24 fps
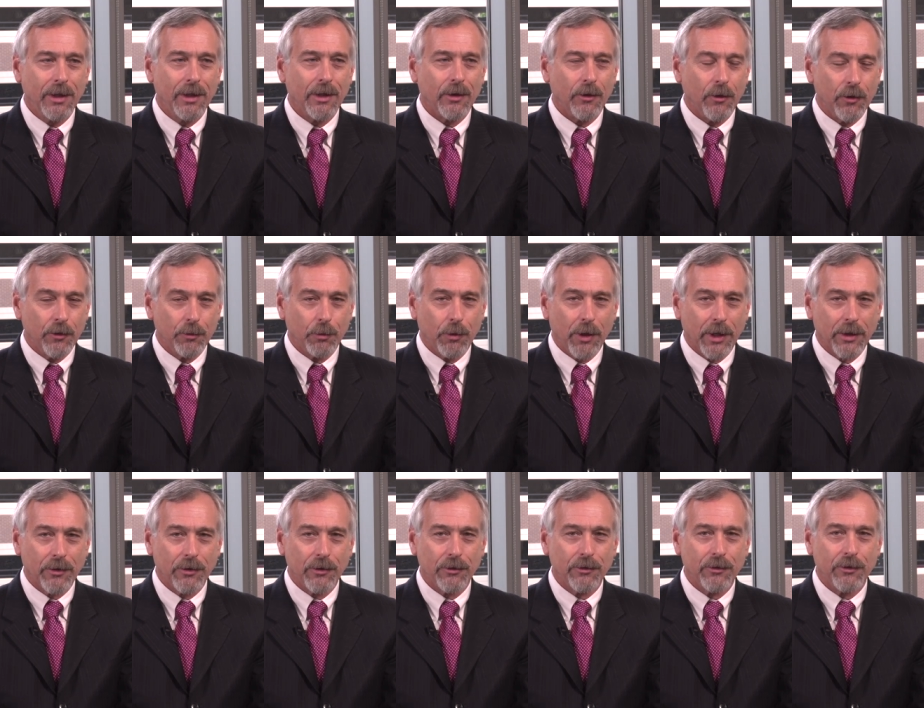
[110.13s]
nurse
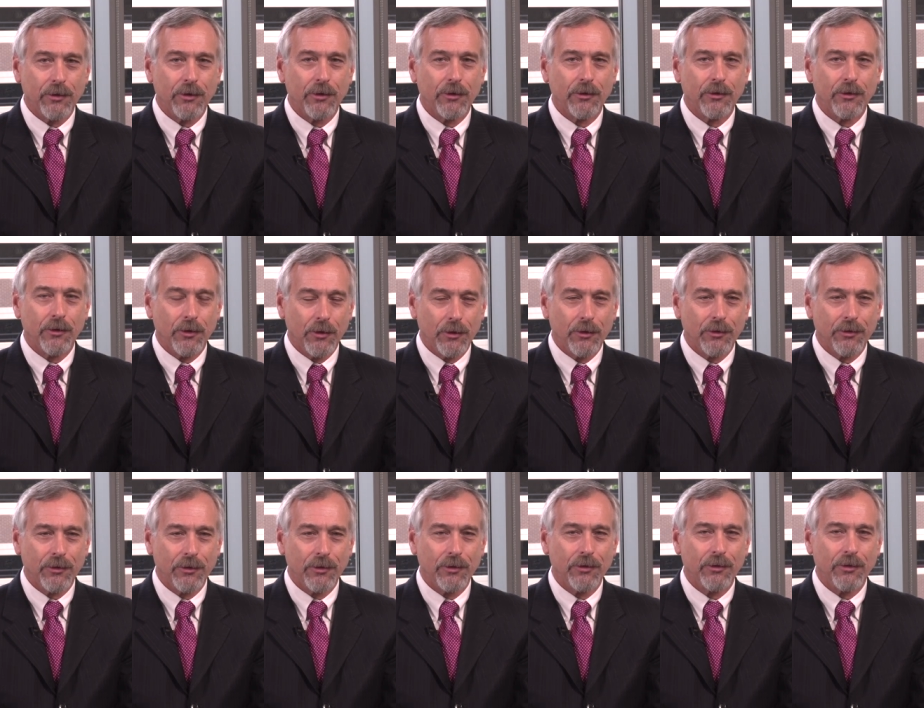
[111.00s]
practitioners,
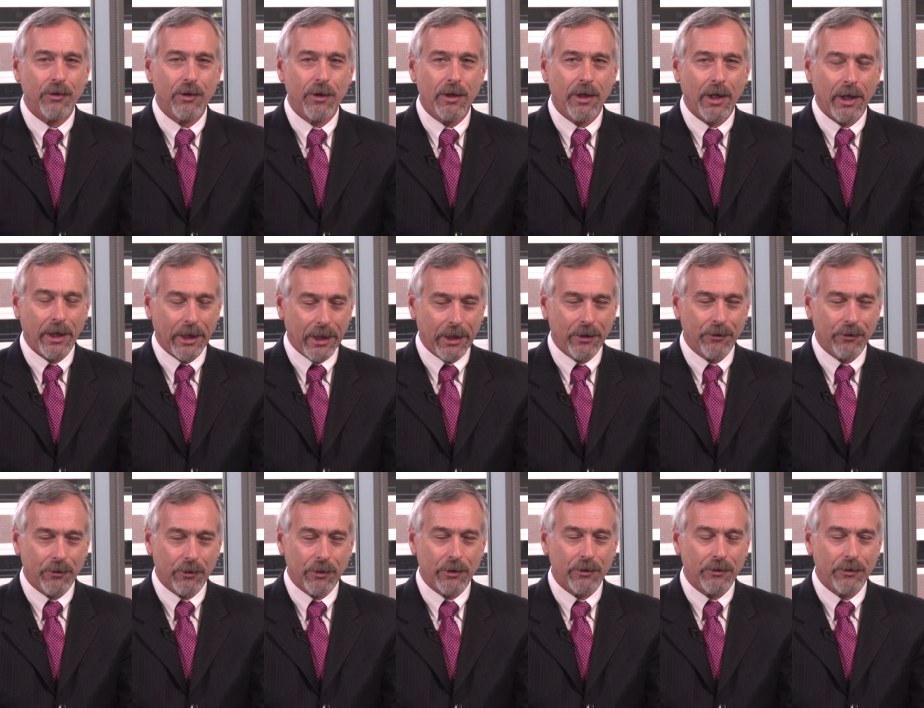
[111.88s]
nurses, and
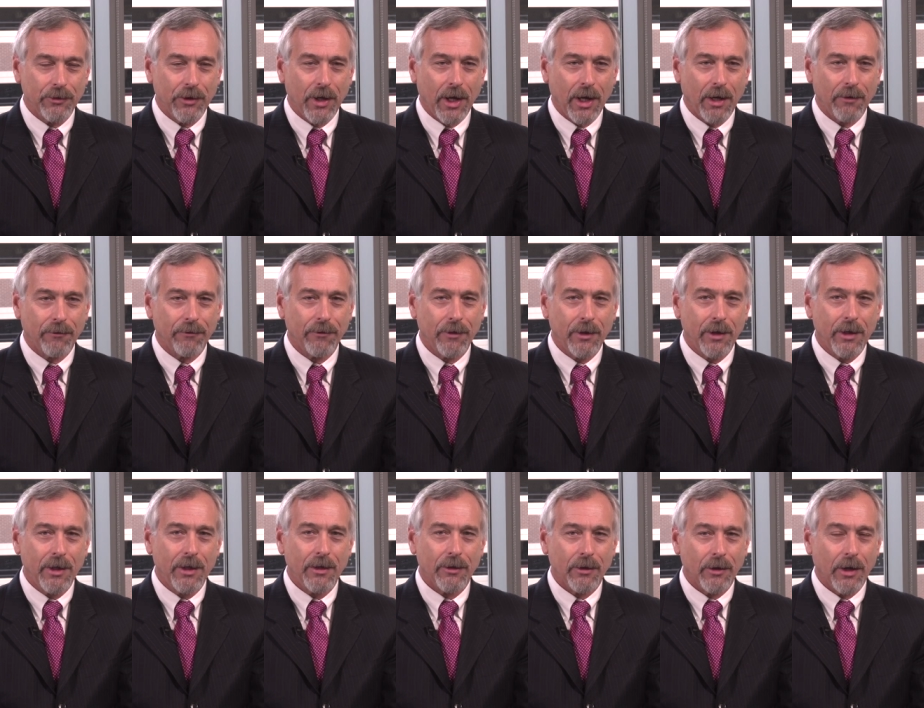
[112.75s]
ancillary staff
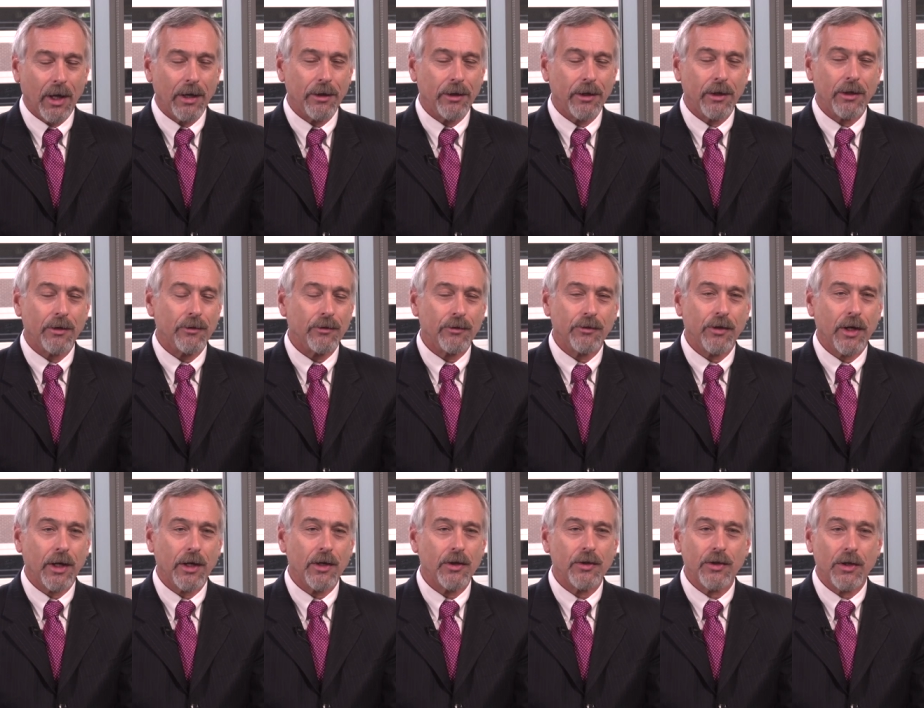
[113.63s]
that I think is
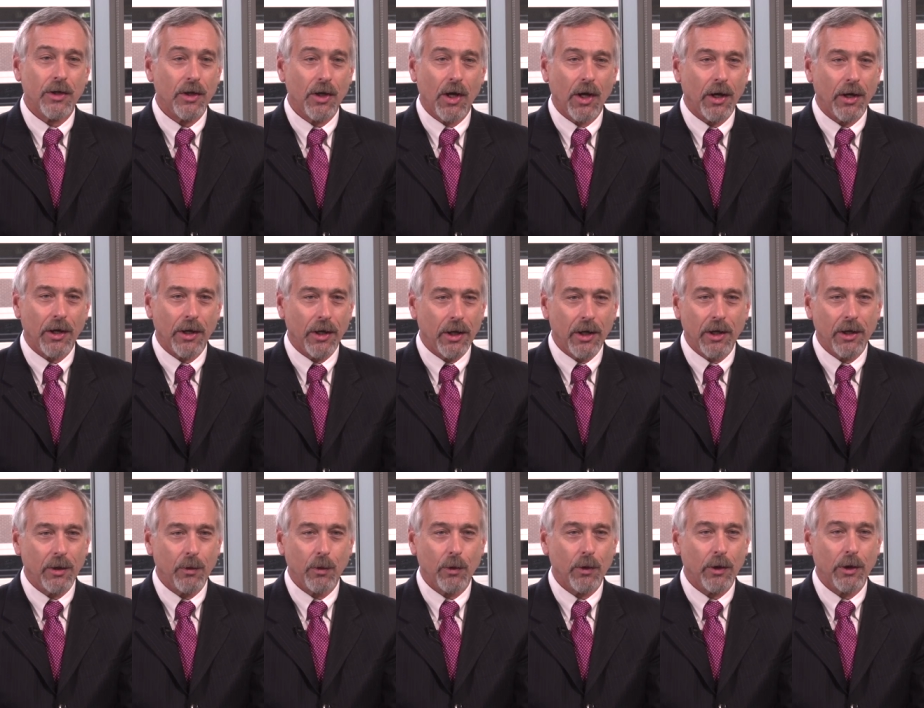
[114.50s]
second to none
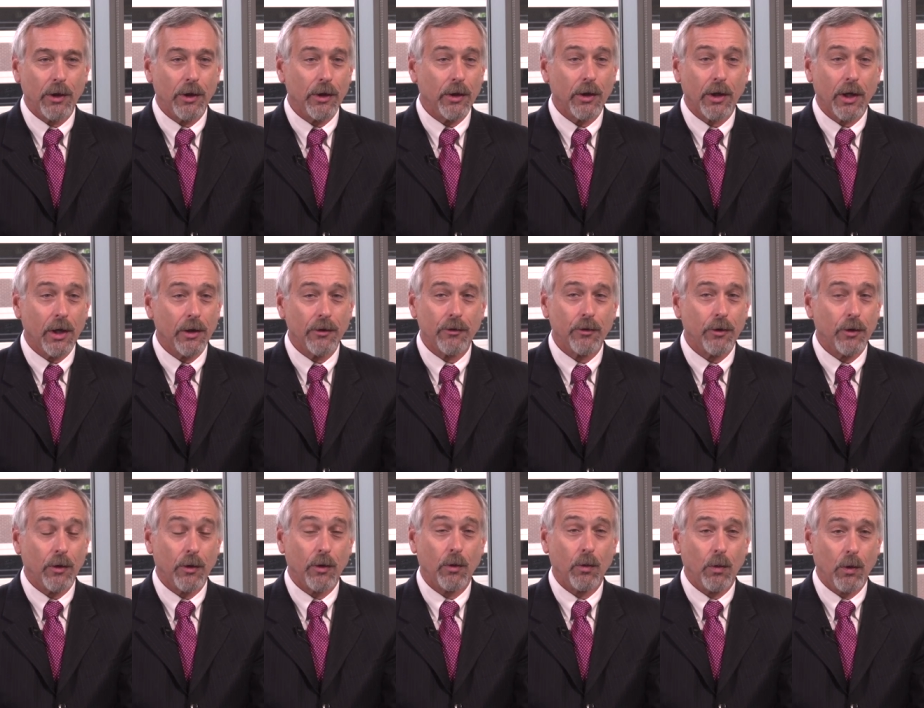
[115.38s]
anywhere in the
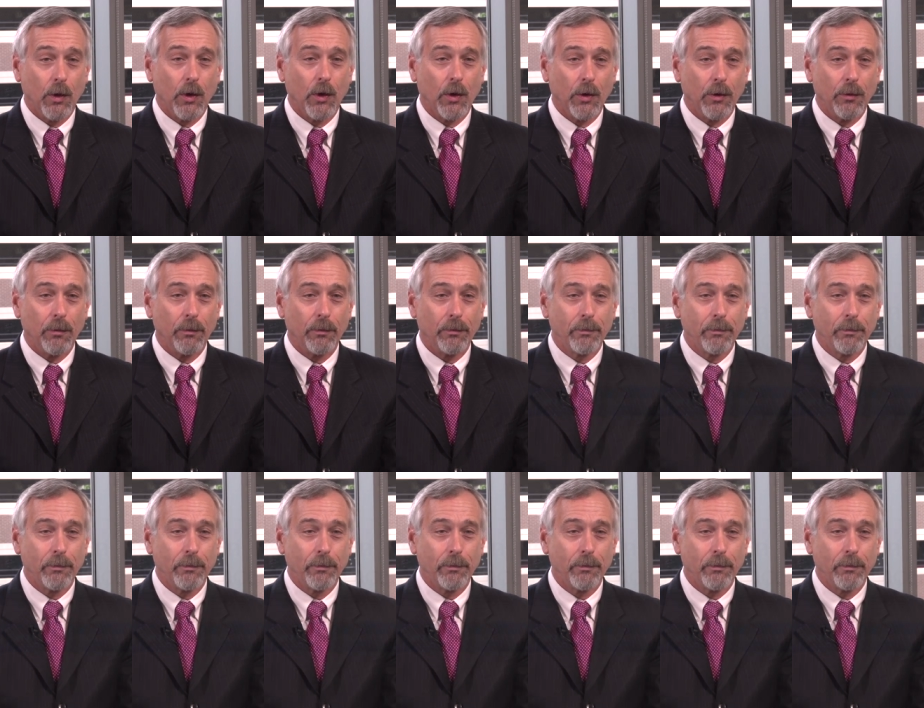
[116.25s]
country or the world.